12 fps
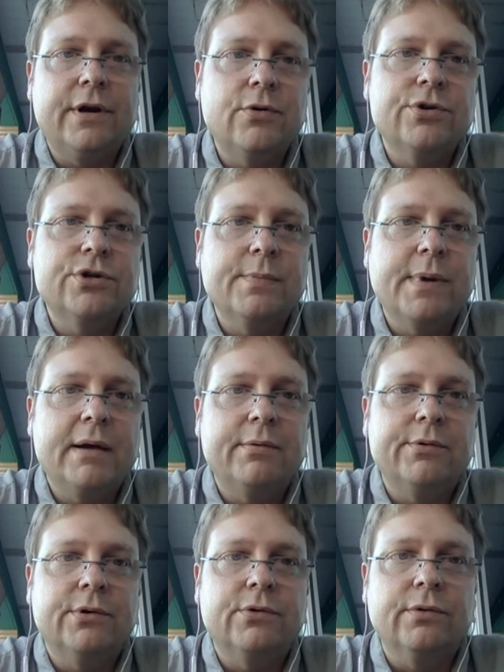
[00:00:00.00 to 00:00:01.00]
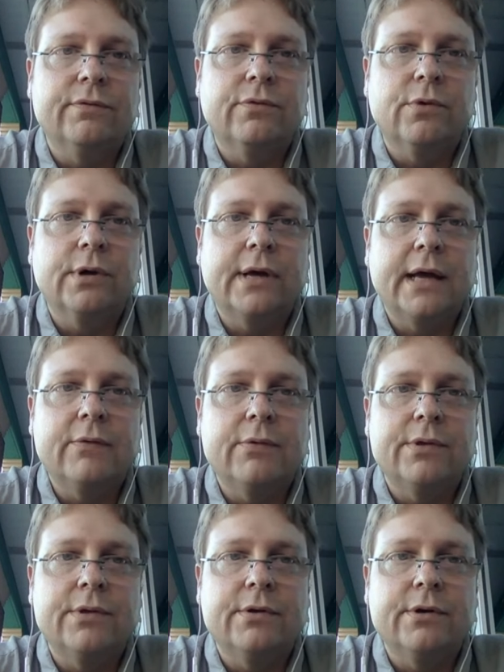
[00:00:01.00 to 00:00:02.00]
Of course, you'll be able to record 4K
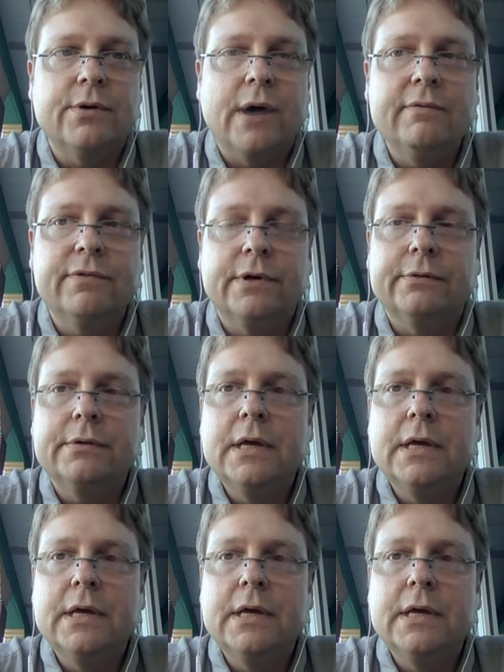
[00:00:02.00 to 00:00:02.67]
with your new iPhone.